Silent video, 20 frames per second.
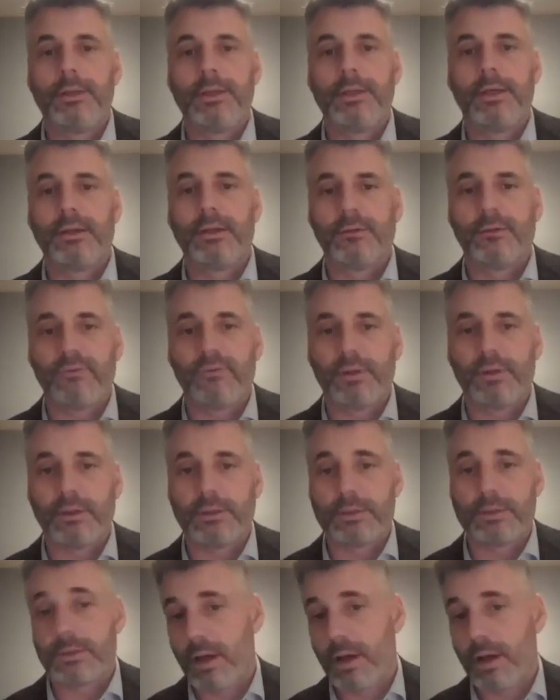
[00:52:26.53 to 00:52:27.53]
than if
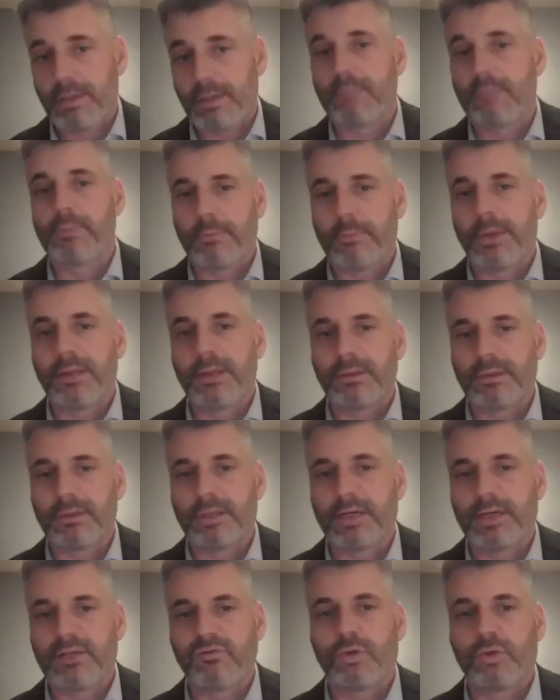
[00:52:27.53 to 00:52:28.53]
it's not
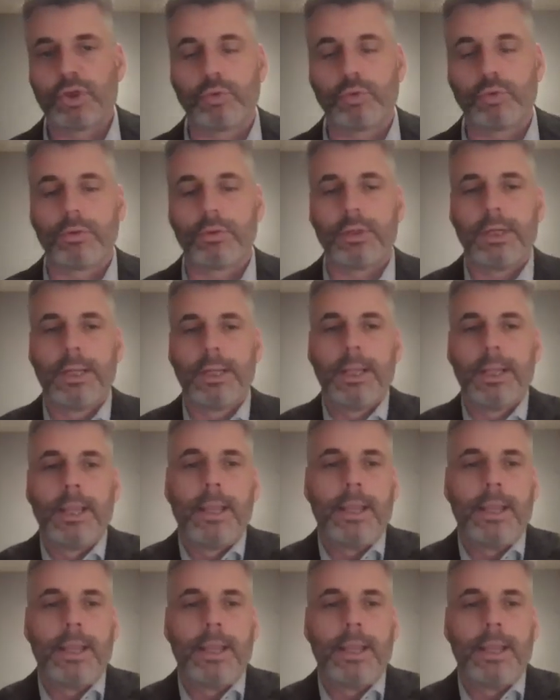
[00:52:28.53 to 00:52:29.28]
implemented. That's for sure.